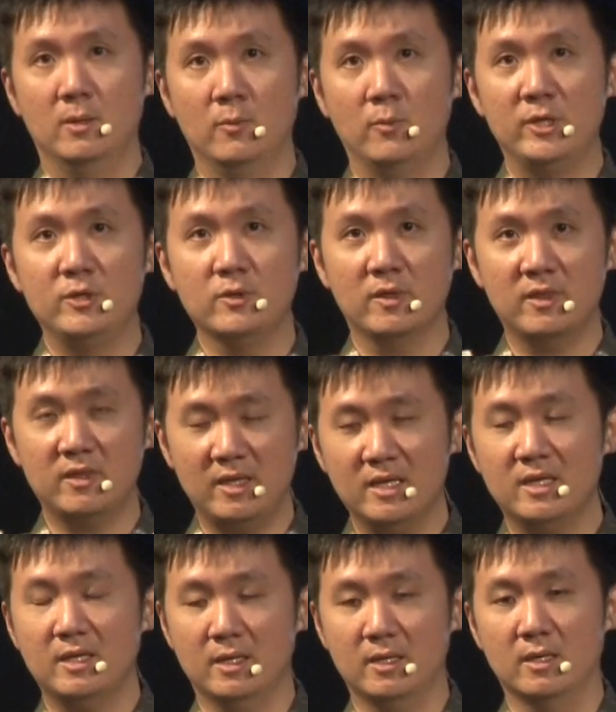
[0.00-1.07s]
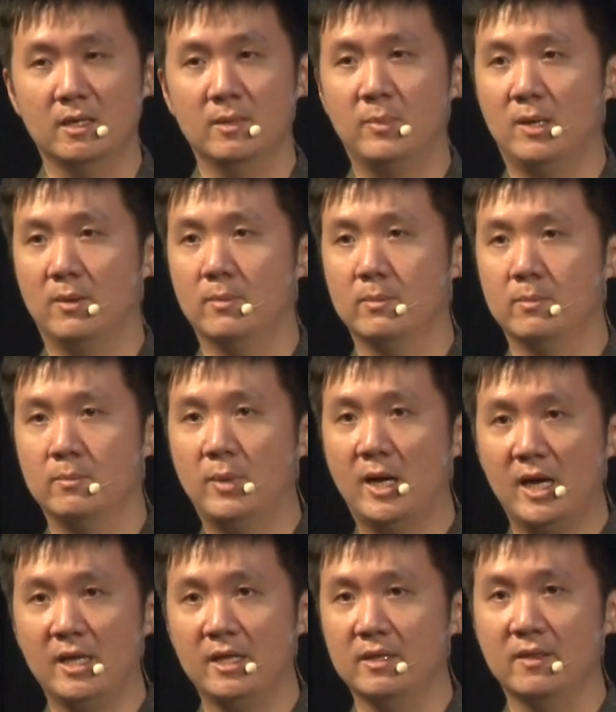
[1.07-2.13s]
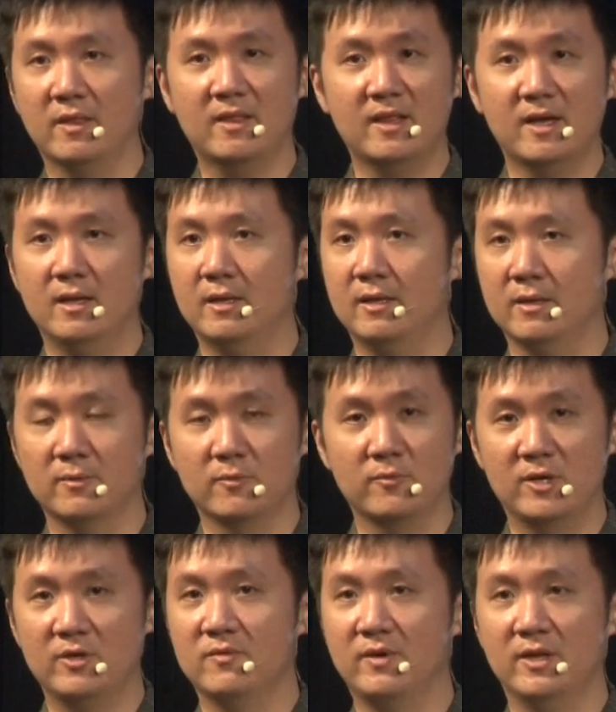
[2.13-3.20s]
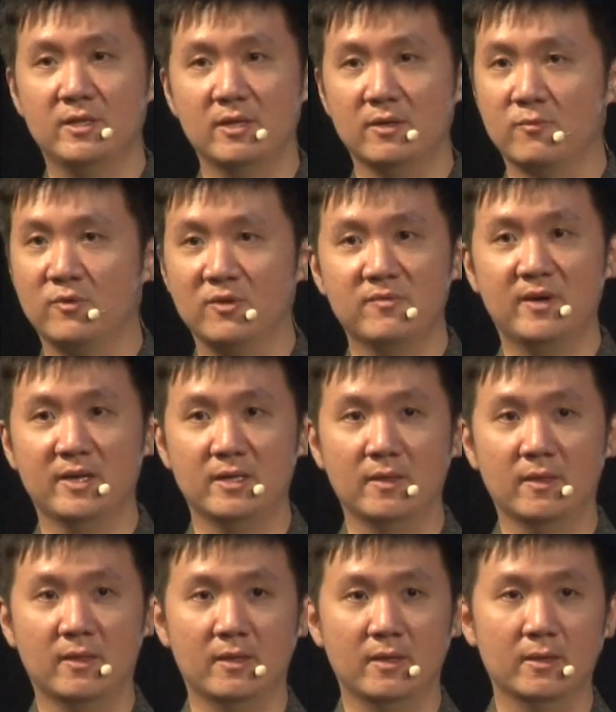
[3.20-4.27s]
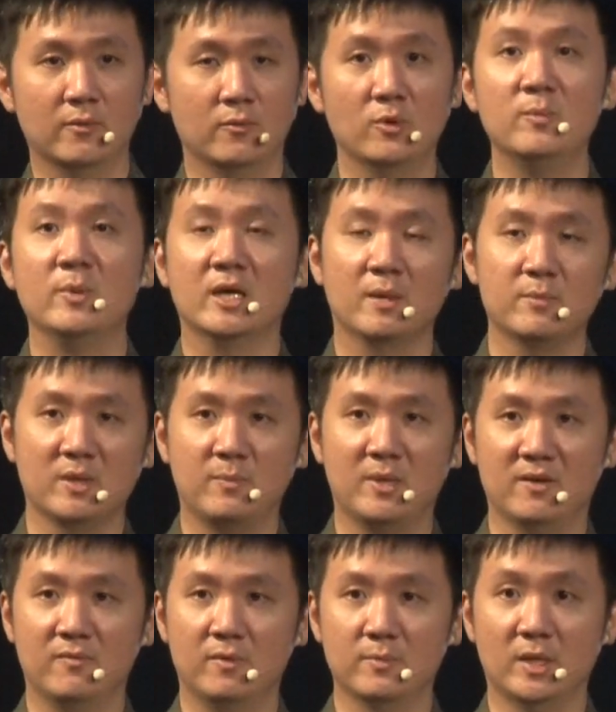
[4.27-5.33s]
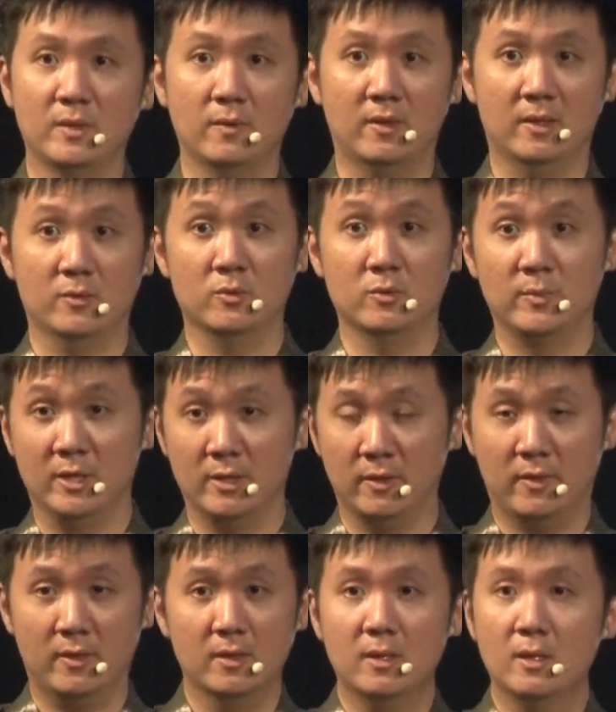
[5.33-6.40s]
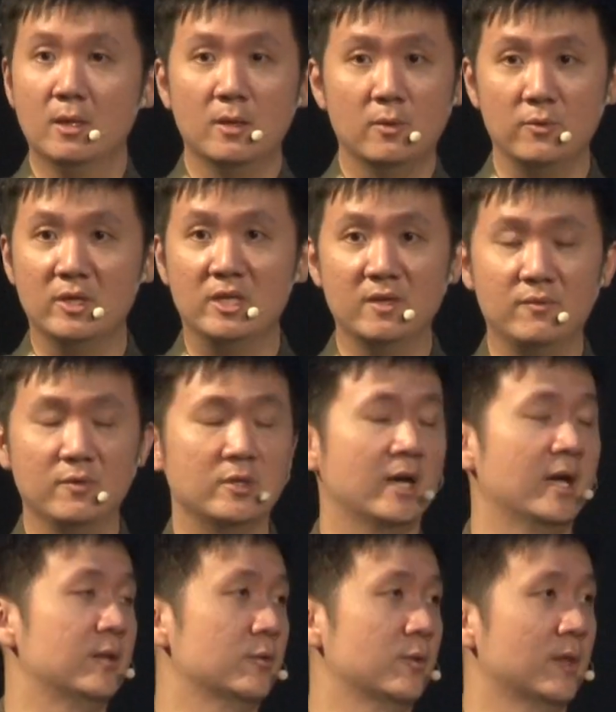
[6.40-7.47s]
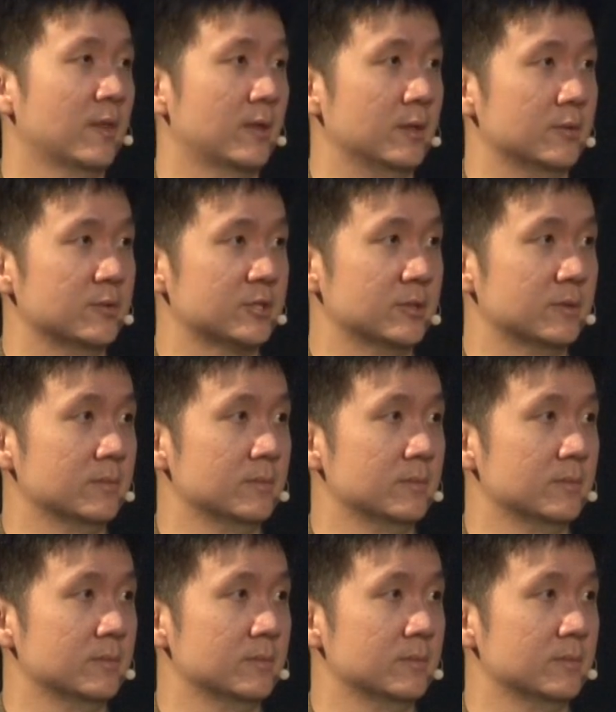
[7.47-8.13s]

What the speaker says: when you're thinking about buying, selling, renovating, refinancing, we become the platform that you seek to, because we give you the end-to-end solution.